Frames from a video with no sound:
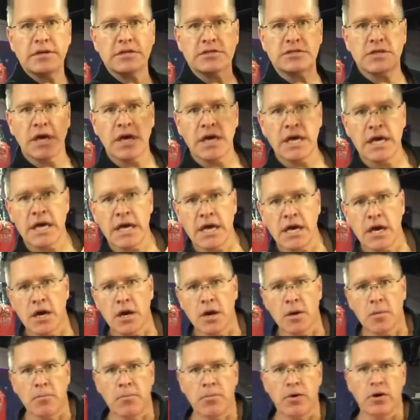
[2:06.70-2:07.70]
is
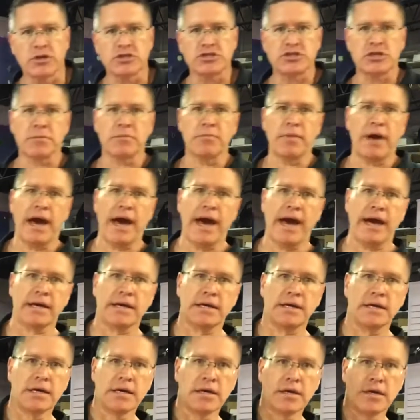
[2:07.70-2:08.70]
pushing
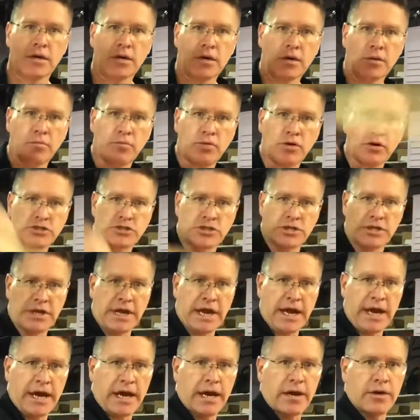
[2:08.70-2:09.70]
back, pushing
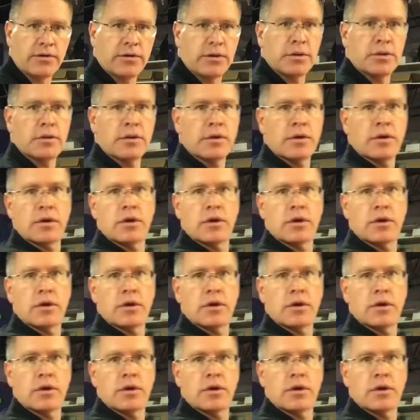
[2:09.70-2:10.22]
down,